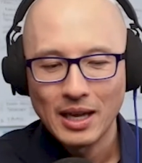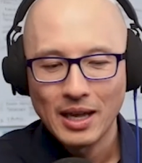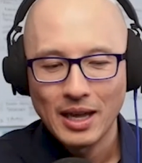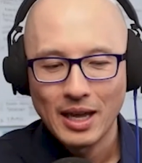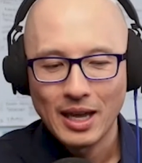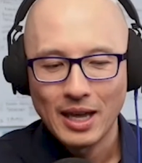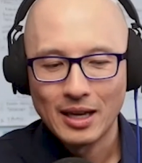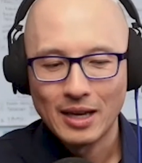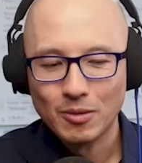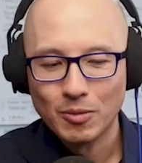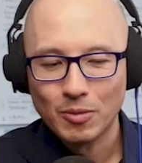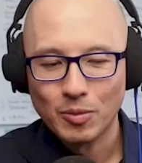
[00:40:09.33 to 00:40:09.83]

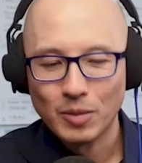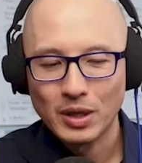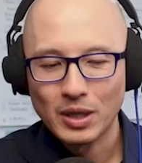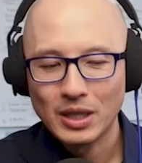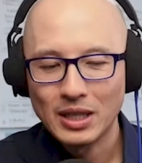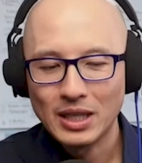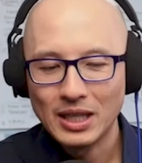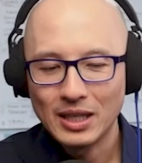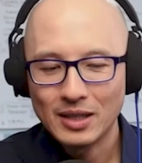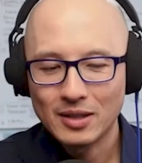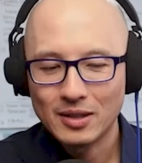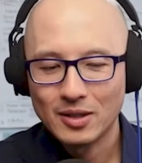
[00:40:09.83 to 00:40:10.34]
and we
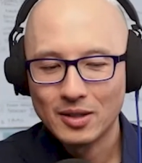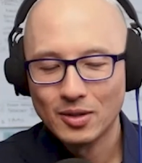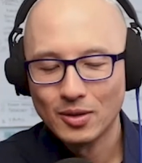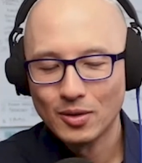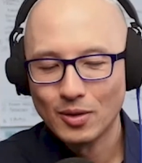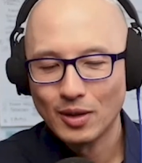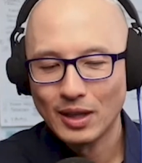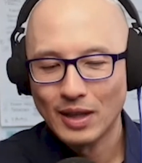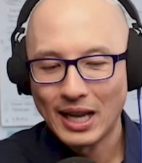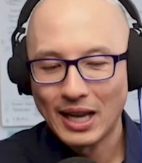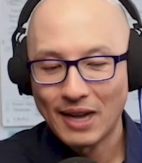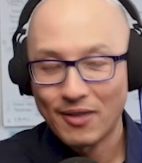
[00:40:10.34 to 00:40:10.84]
need to
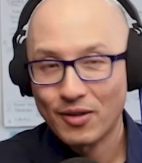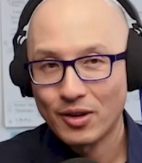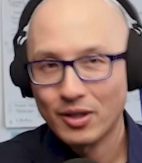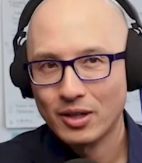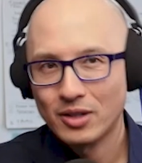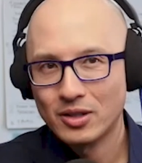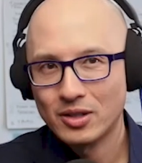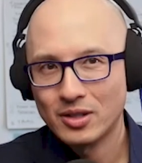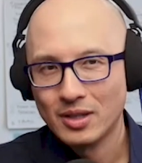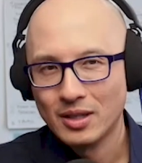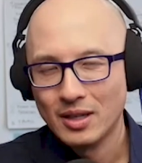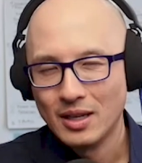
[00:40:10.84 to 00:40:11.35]

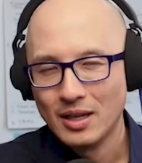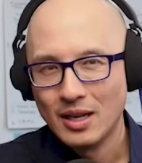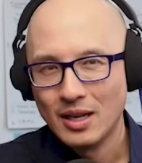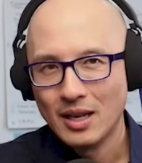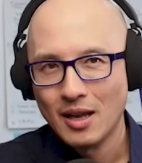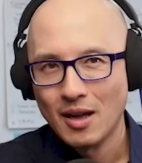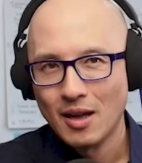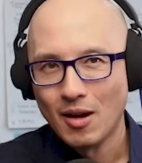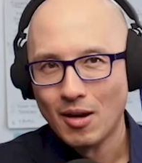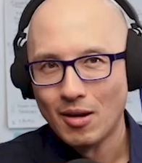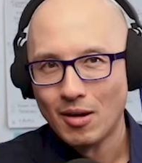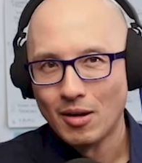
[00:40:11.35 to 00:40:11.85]
leverage
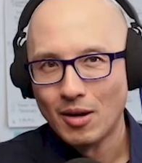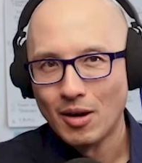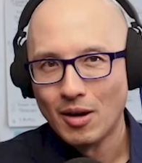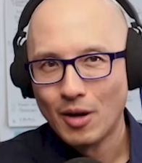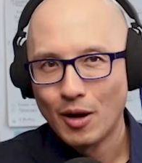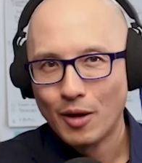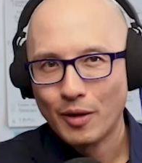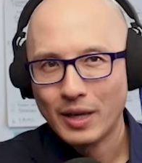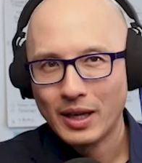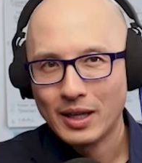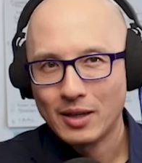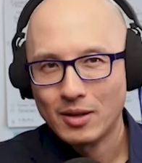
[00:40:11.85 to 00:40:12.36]

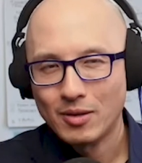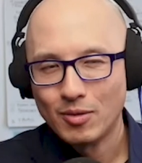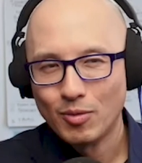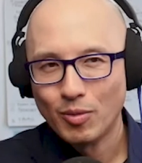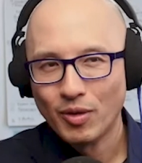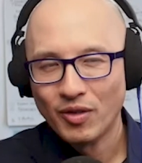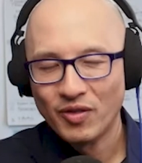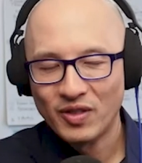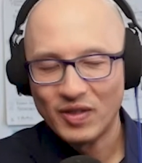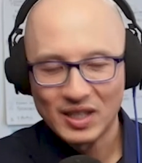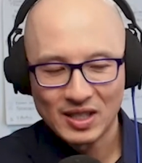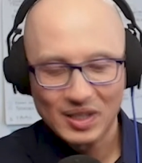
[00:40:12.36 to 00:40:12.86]
all that
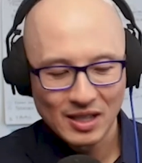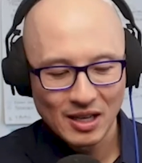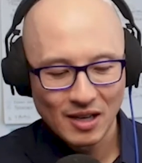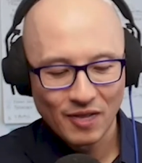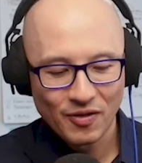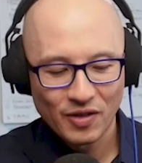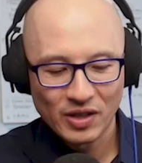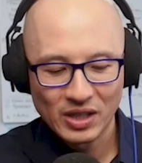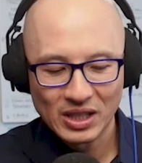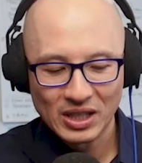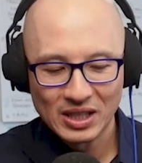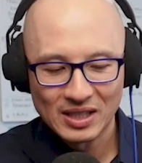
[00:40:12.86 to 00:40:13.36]
we've
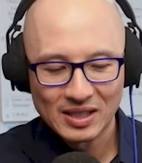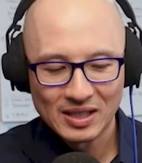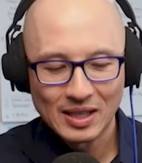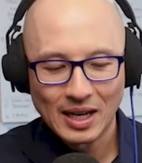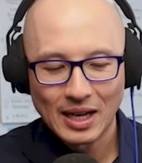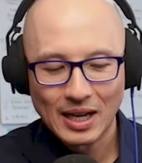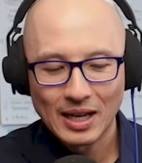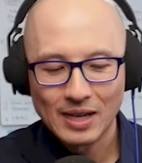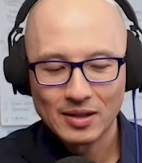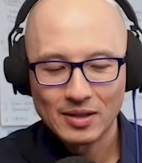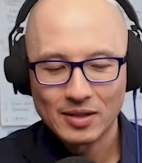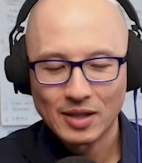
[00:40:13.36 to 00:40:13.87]
discovered in
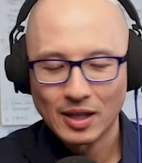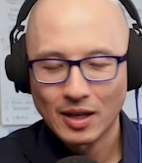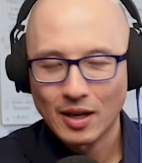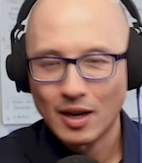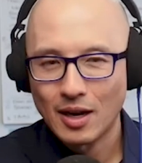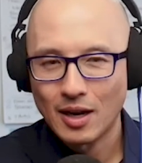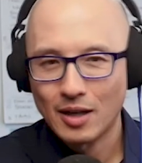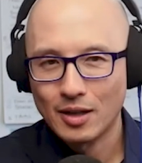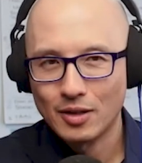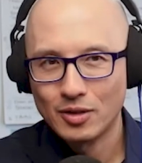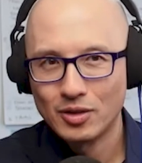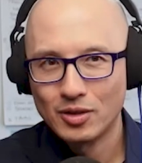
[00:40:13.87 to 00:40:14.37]
science,
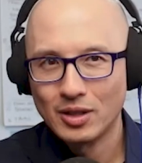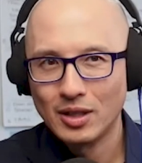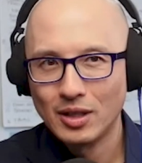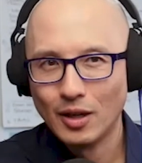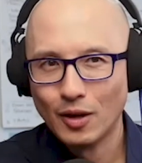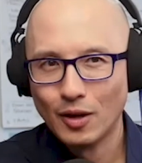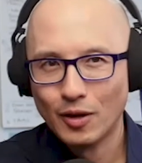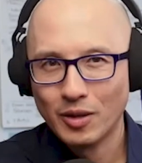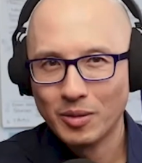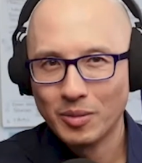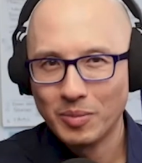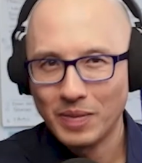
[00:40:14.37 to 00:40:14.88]
psychology,
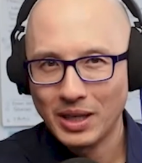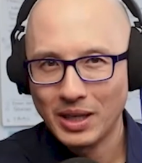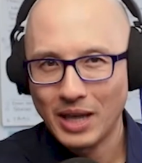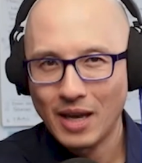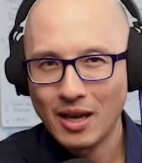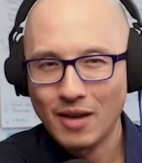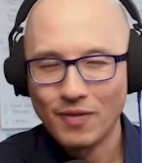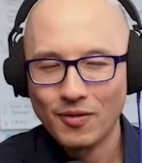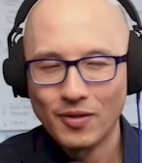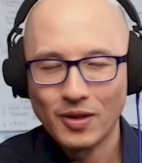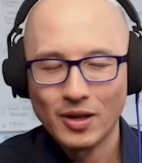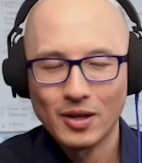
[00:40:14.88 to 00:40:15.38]
learning
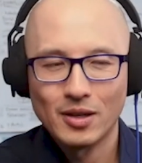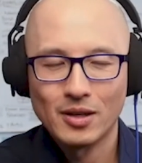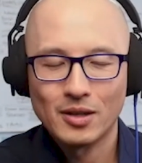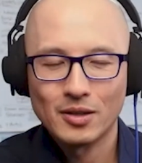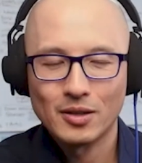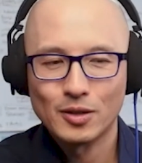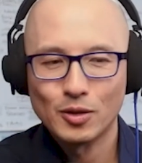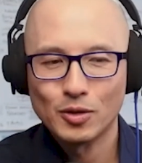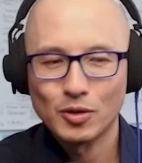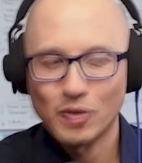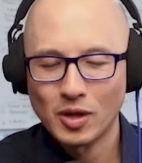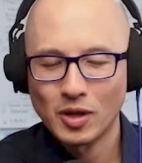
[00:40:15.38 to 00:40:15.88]
behavior,
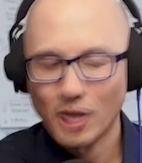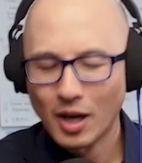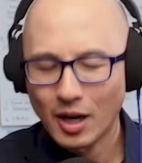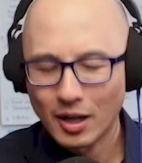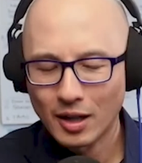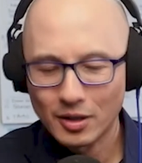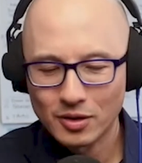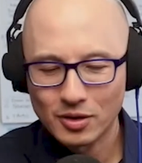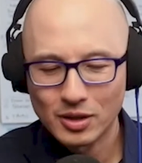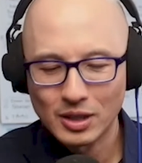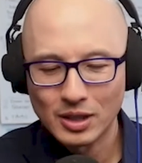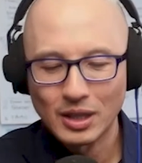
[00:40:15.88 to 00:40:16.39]

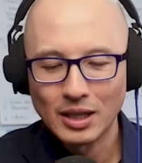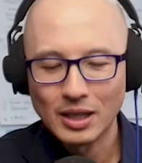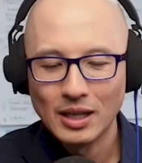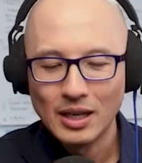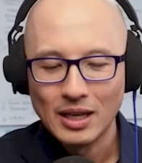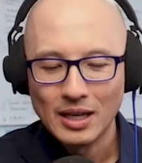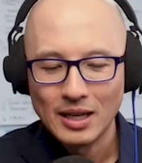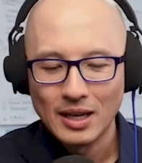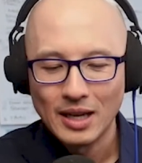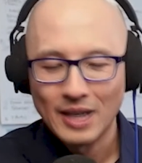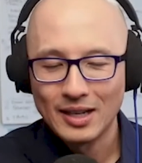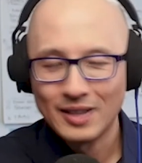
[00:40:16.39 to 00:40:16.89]
sociology,
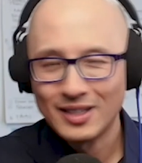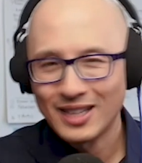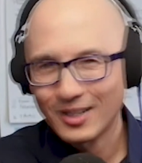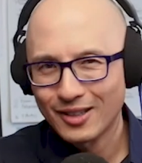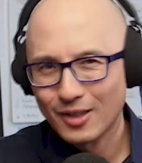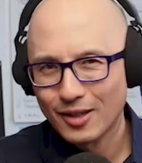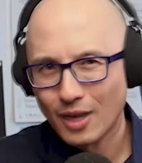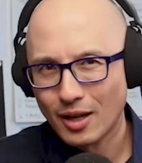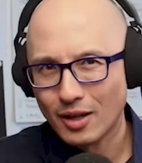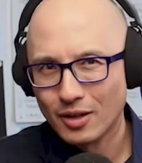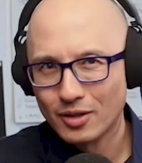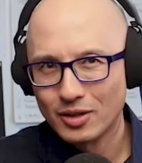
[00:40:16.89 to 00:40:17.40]
and
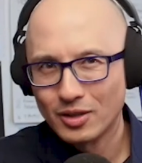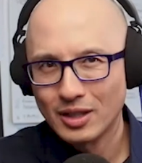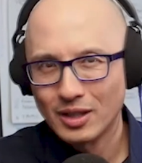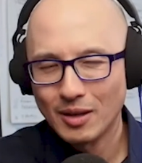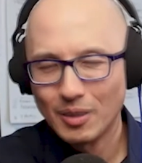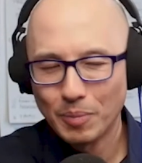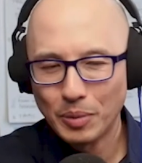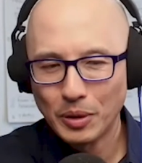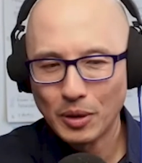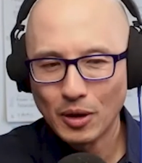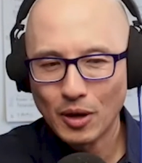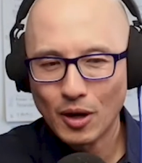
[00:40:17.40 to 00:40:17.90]
technology, and
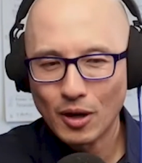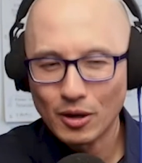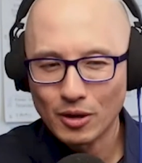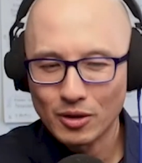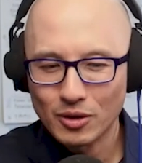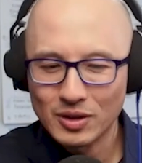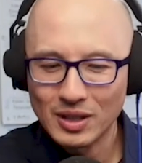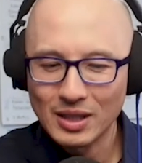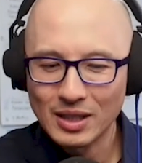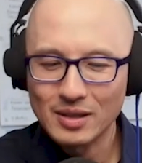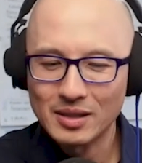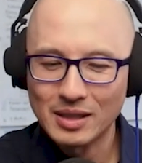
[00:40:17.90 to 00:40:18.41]
put all those
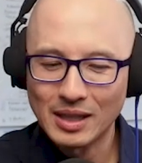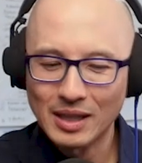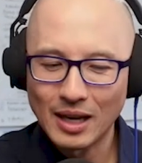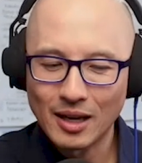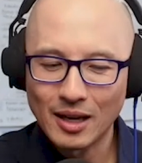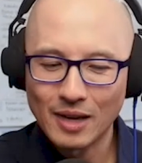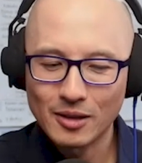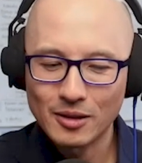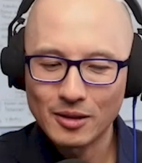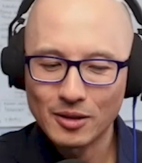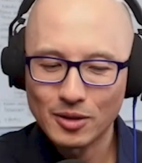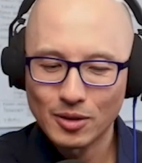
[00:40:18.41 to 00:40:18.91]
things
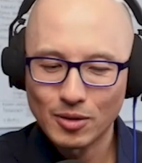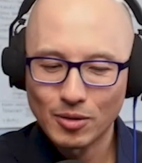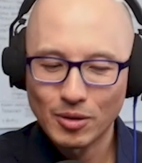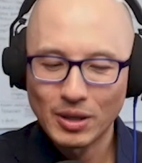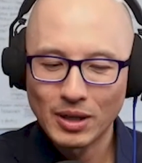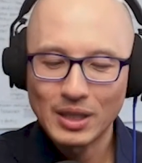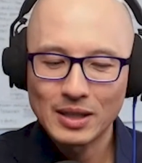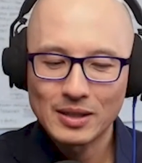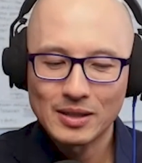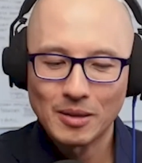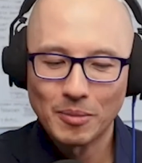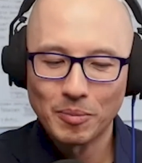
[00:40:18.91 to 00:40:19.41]
together to
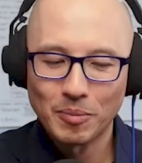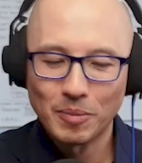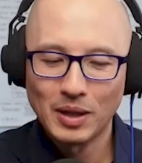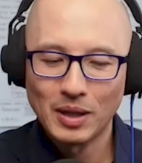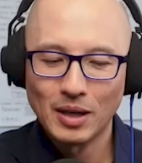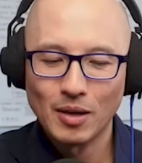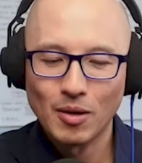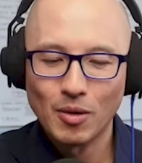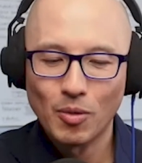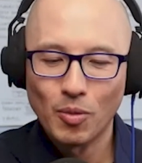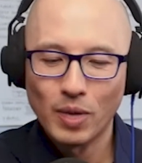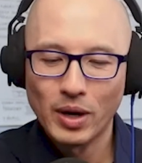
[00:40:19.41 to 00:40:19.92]
create
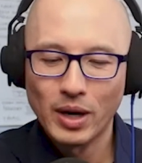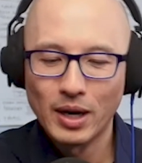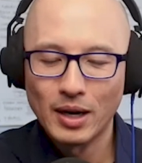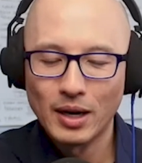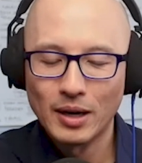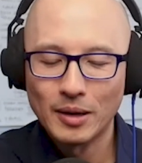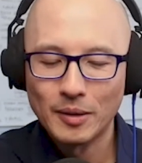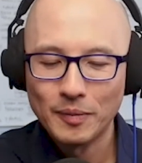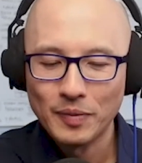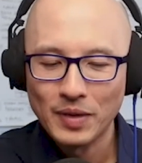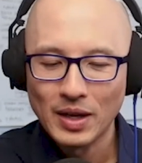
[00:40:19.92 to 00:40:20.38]
something where,